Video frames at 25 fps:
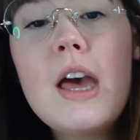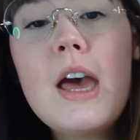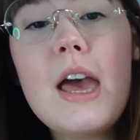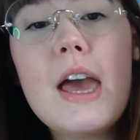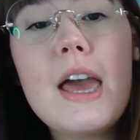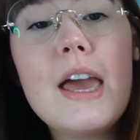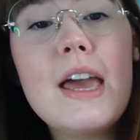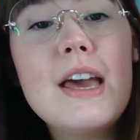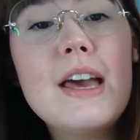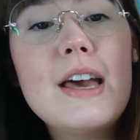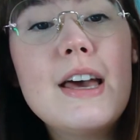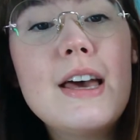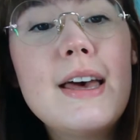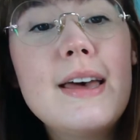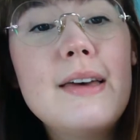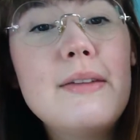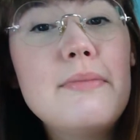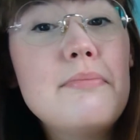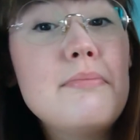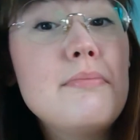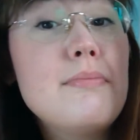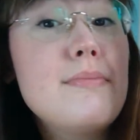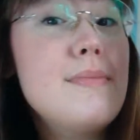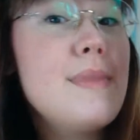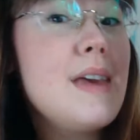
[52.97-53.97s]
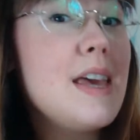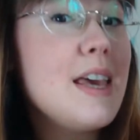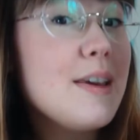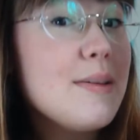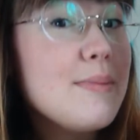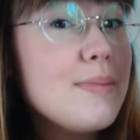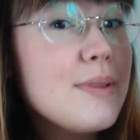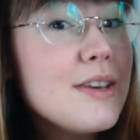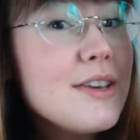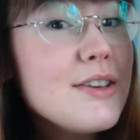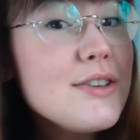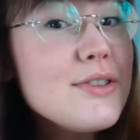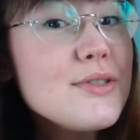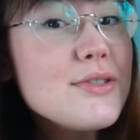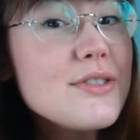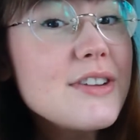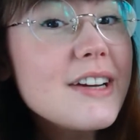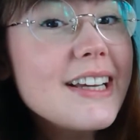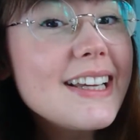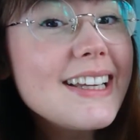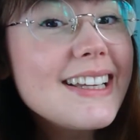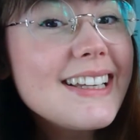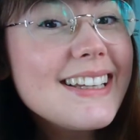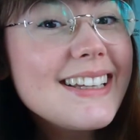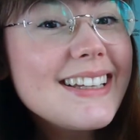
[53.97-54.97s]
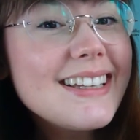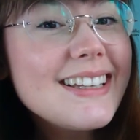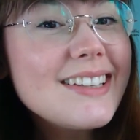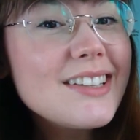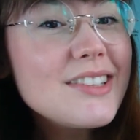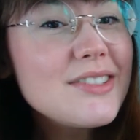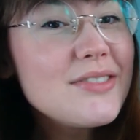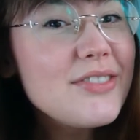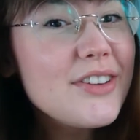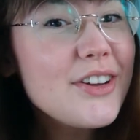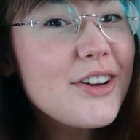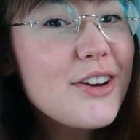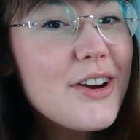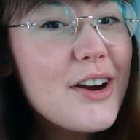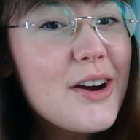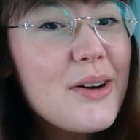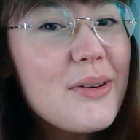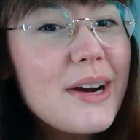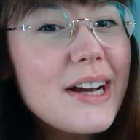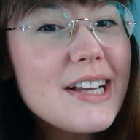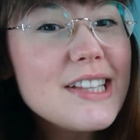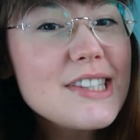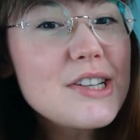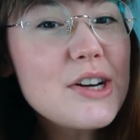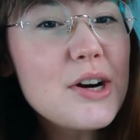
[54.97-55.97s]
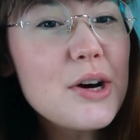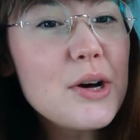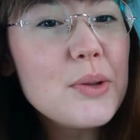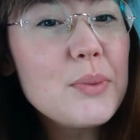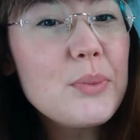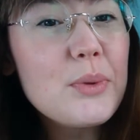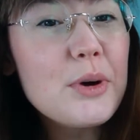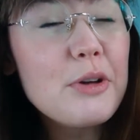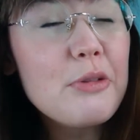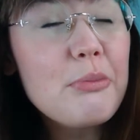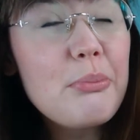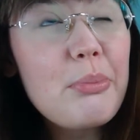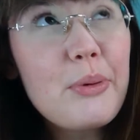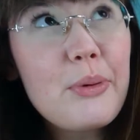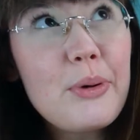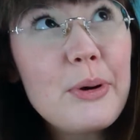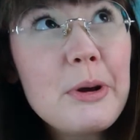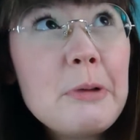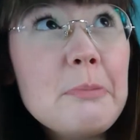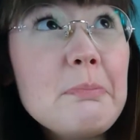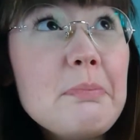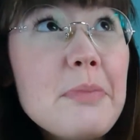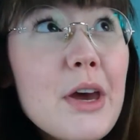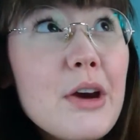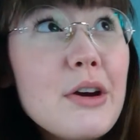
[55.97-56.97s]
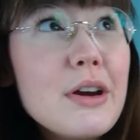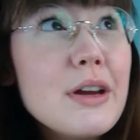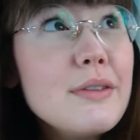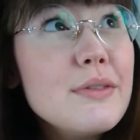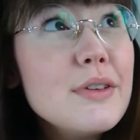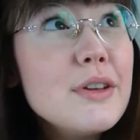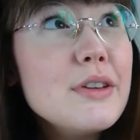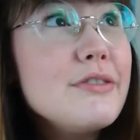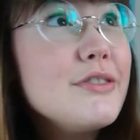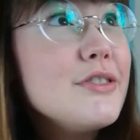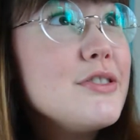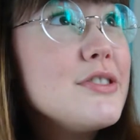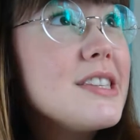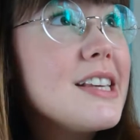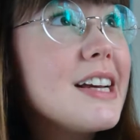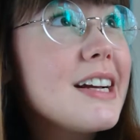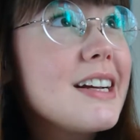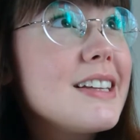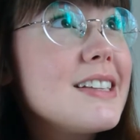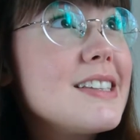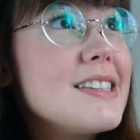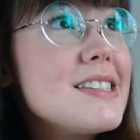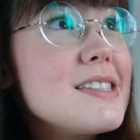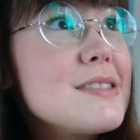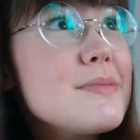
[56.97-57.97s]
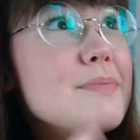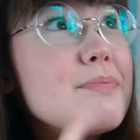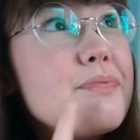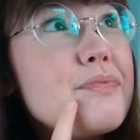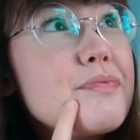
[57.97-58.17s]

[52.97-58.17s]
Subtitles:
And maybe you can figure out why it's called 1 point. I'll give you a few seconds.